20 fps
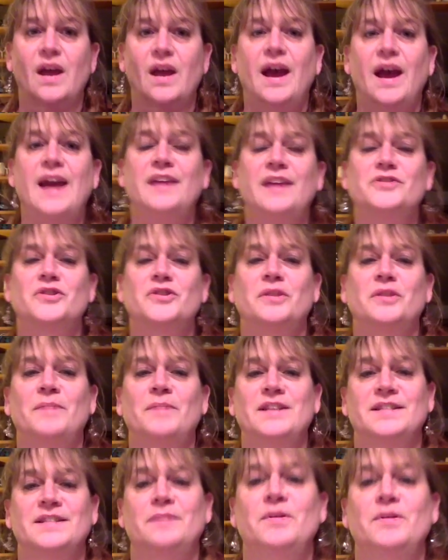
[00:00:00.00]
Hi, Intro to
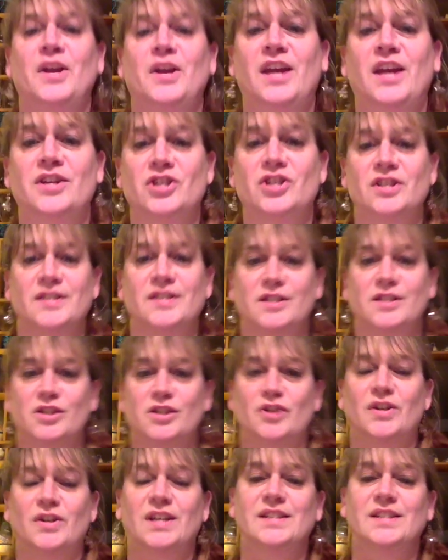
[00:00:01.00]
Mass Communication
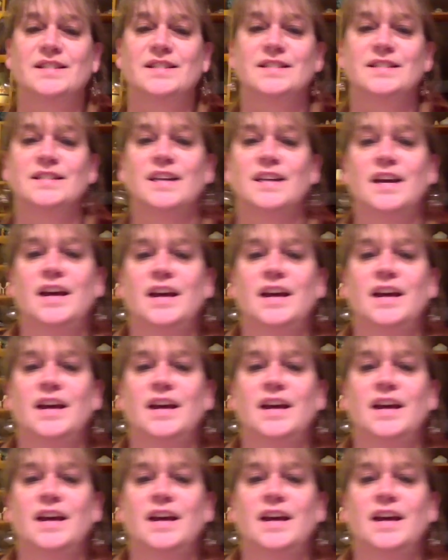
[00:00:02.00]
students.